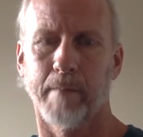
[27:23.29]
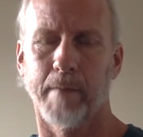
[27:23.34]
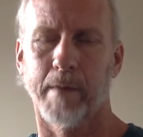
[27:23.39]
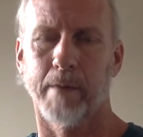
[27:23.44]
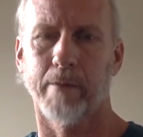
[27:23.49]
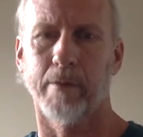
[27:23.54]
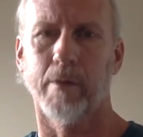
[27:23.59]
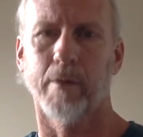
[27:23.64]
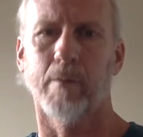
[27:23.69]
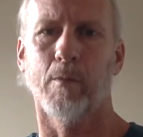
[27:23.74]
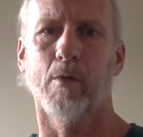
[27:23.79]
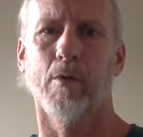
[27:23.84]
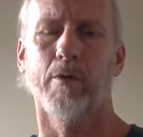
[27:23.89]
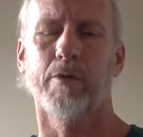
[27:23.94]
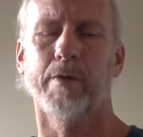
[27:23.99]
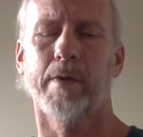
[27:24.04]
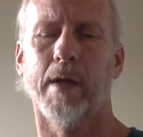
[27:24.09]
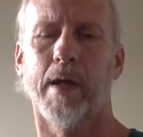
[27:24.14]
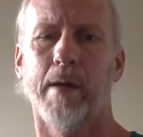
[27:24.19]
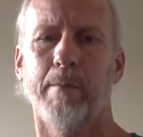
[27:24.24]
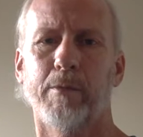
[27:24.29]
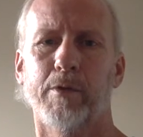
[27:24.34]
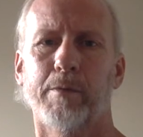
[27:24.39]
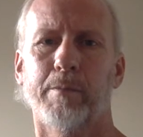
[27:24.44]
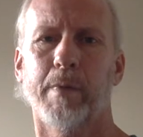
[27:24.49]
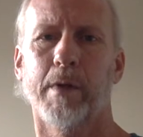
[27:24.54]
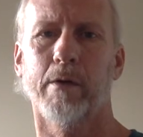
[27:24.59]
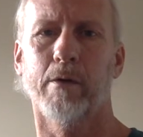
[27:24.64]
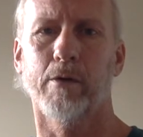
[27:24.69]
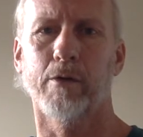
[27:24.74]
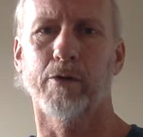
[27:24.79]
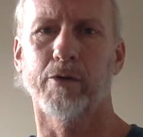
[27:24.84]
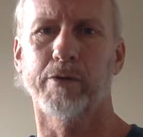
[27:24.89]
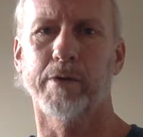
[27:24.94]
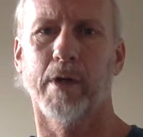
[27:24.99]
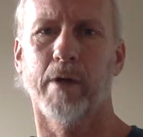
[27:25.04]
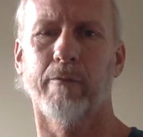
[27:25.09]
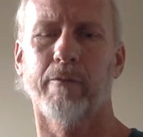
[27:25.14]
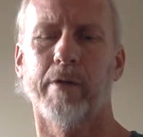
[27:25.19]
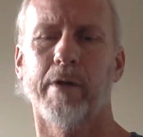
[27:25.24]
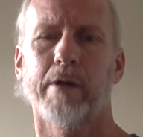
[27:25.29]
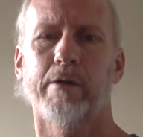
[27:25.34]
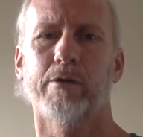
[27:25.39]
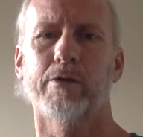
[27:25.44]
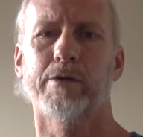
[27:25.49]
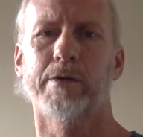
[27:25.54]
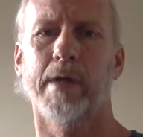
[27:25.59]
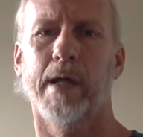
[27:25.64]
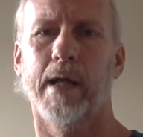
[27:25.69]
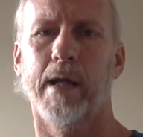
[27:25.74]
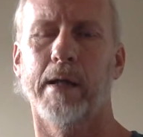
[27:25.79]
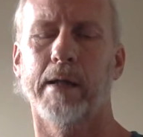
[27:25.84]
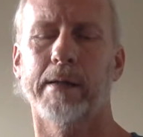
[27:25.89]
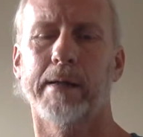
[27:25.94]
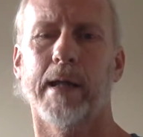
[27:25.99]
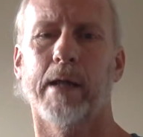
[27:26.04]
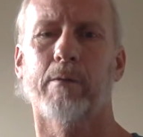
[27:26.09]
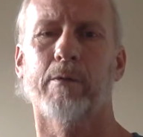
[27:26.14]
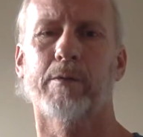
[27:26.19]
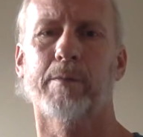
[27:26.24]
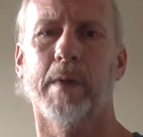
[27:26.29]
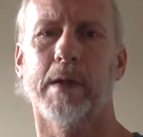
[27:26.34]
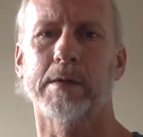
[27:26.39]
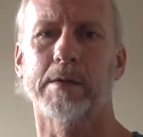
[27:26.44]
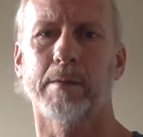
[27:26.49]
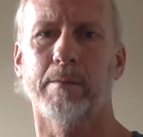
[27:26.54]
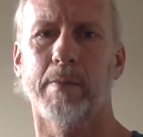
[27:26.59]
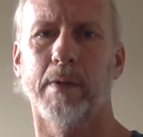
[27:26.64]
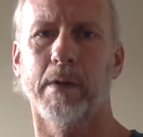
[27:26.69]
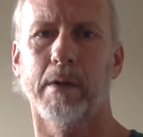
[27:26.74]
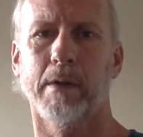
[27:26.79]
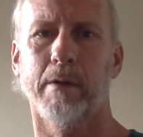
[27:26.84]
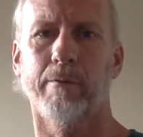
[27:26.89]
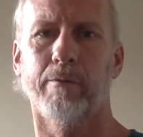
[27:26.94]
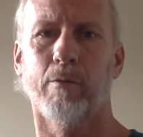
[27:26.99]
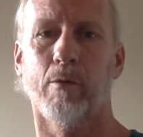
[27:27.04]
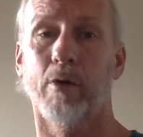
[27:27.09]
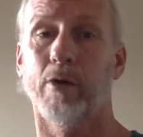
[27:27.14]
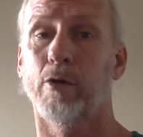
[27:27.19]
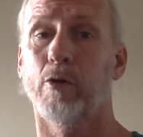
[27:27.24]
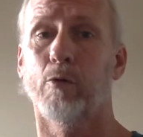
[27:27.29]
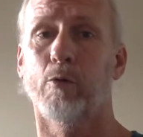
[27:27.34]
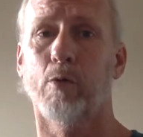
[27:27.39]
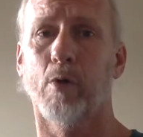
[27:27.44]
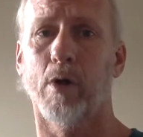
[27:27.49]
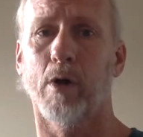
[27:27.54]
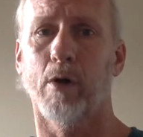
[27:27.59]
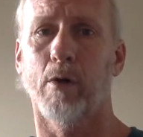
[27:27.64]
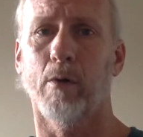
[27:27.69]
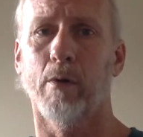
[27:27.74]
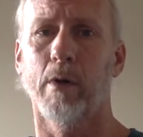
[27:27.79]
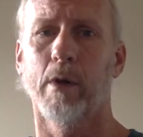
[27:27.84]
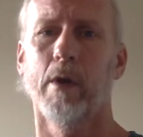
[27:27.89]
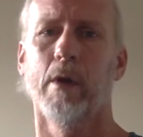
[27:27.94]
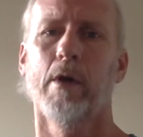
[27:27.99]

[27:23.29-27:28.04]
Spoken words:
So the more time you spend on yourself and understand and take responsibility for it, you grow.